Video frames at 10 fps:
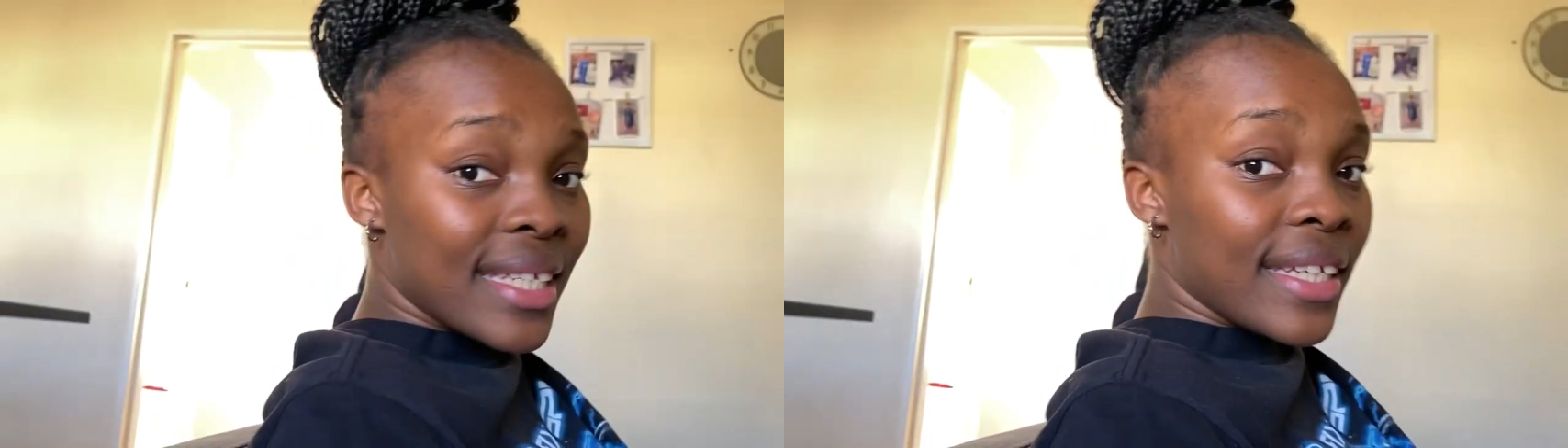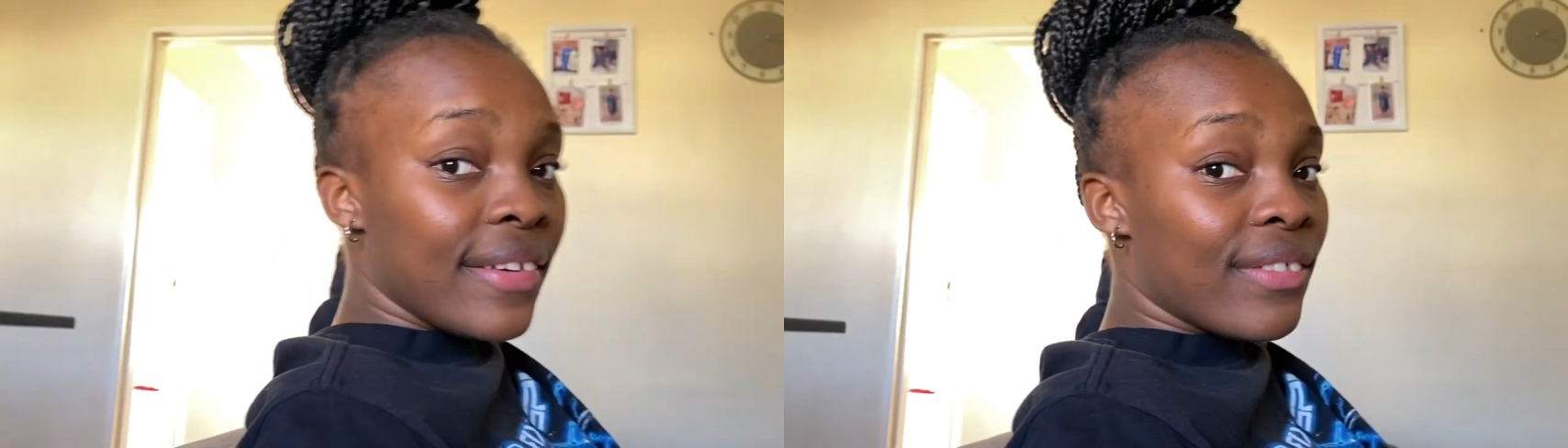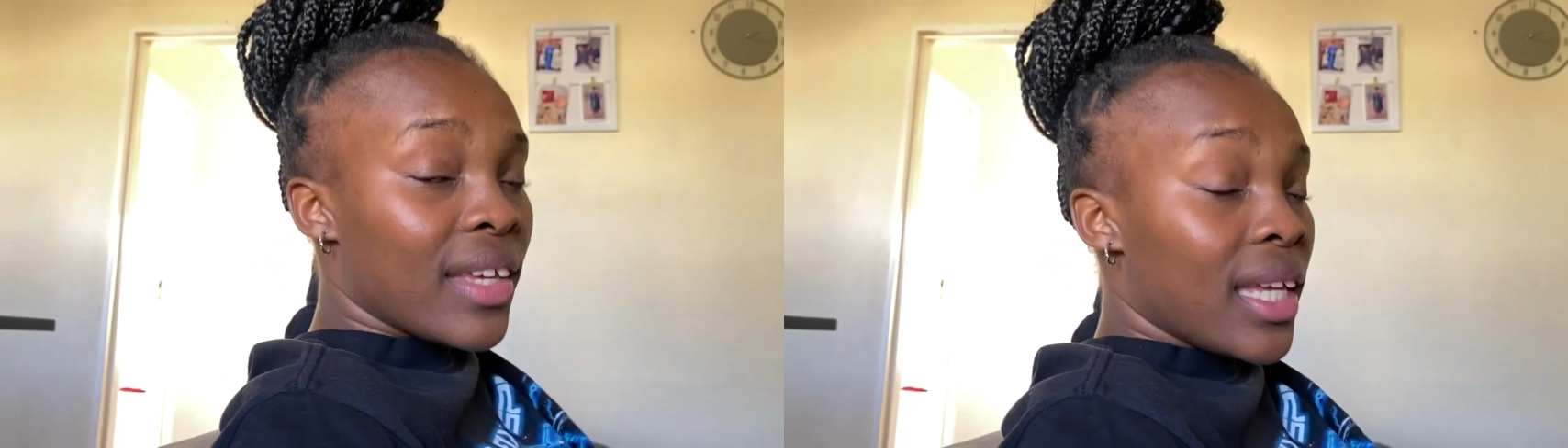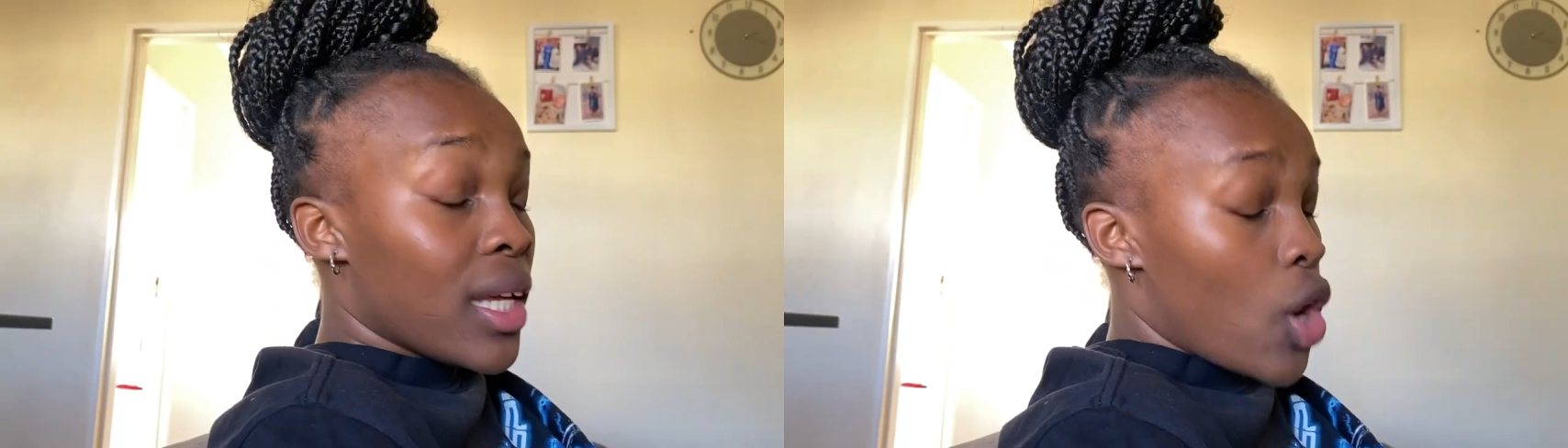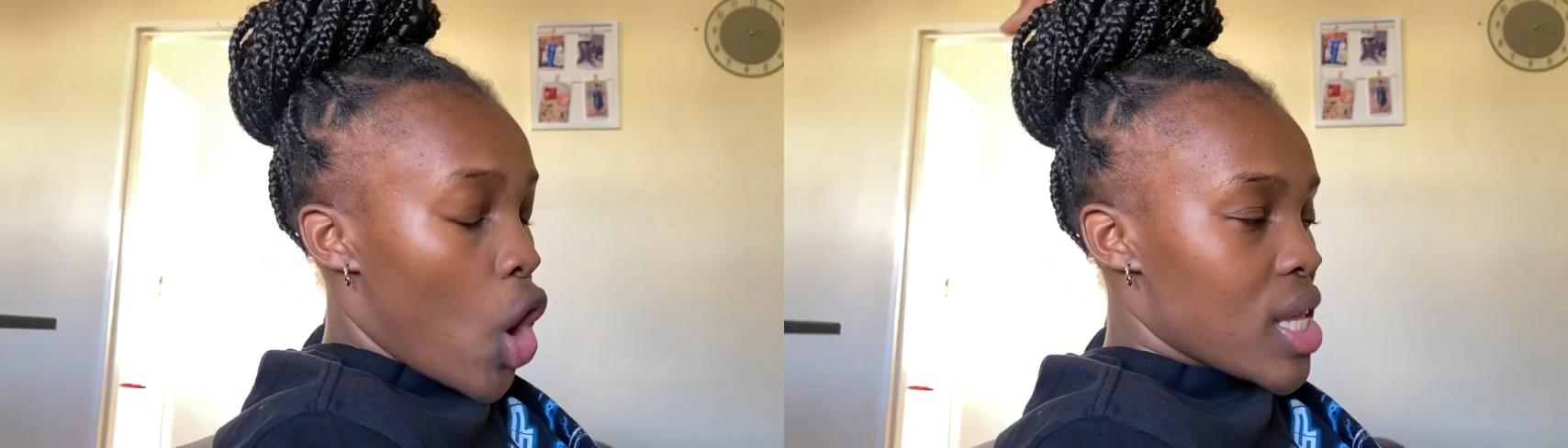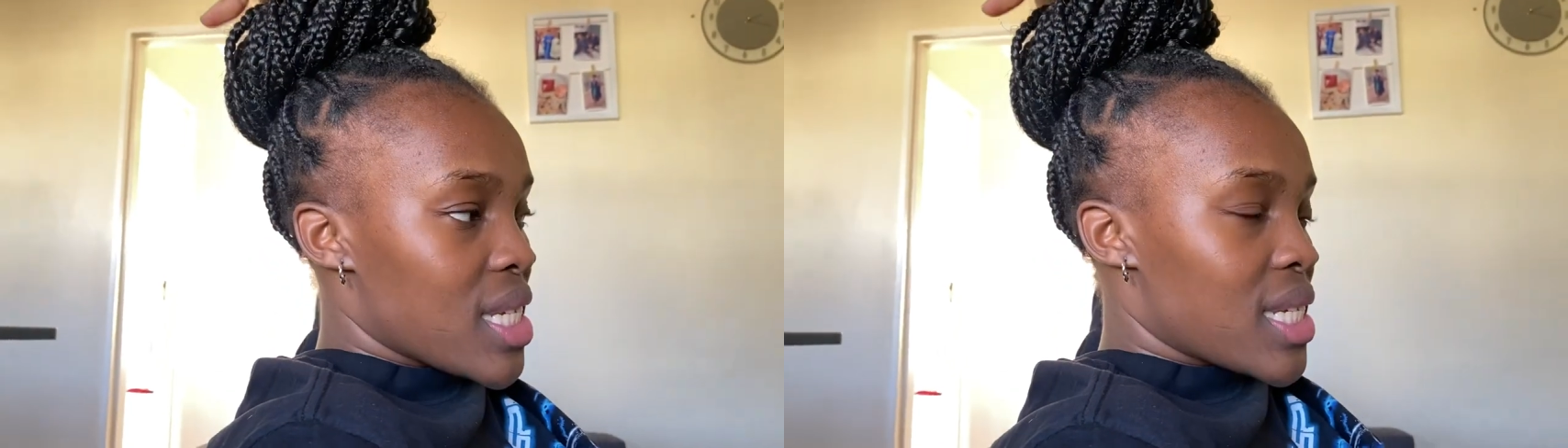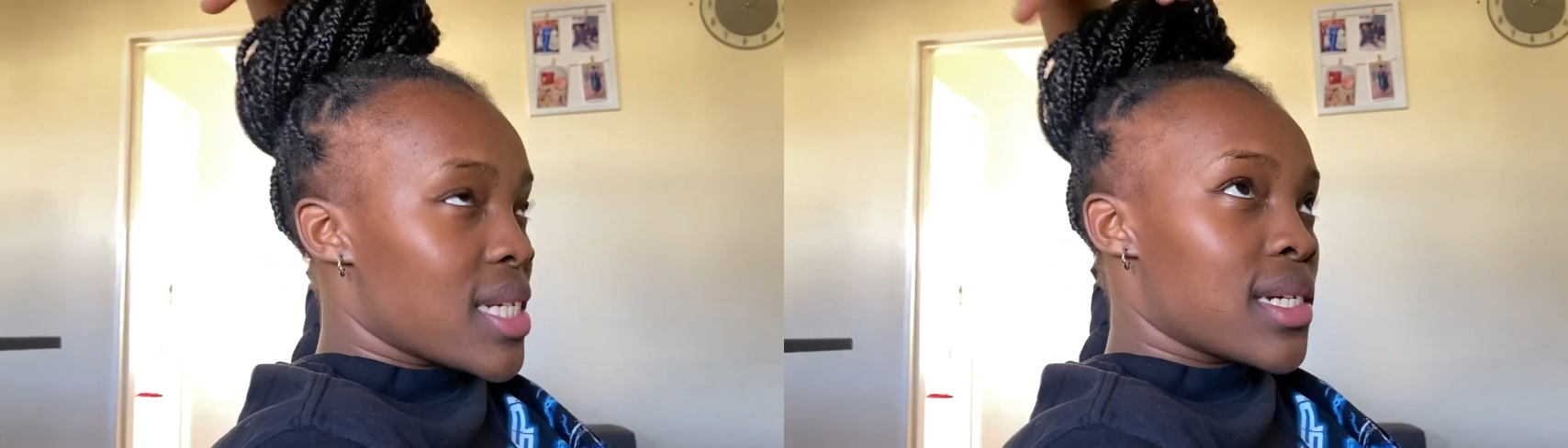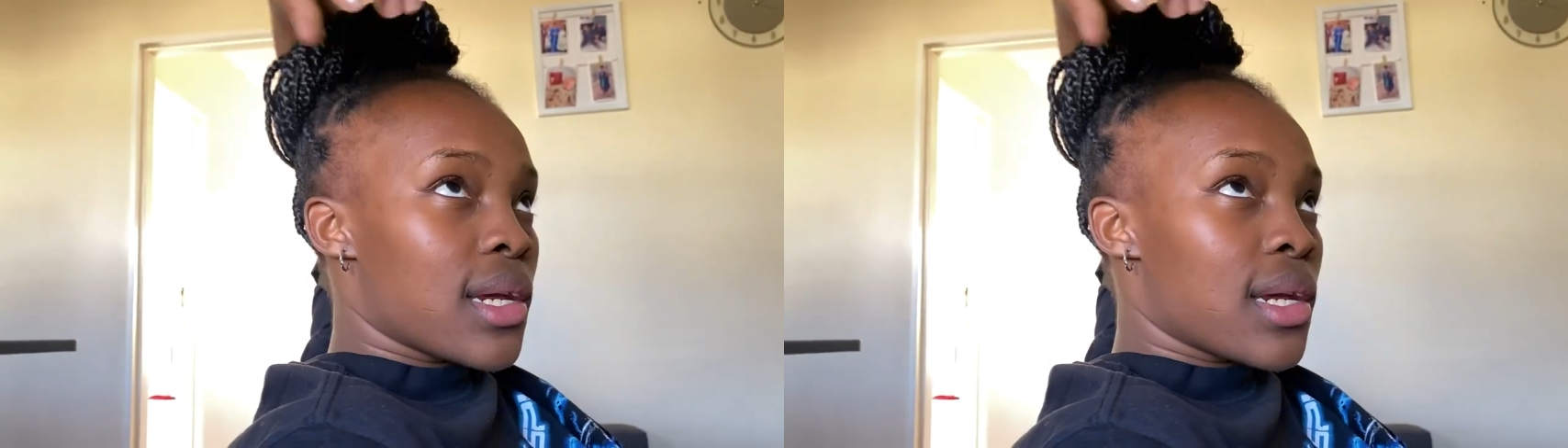TV costed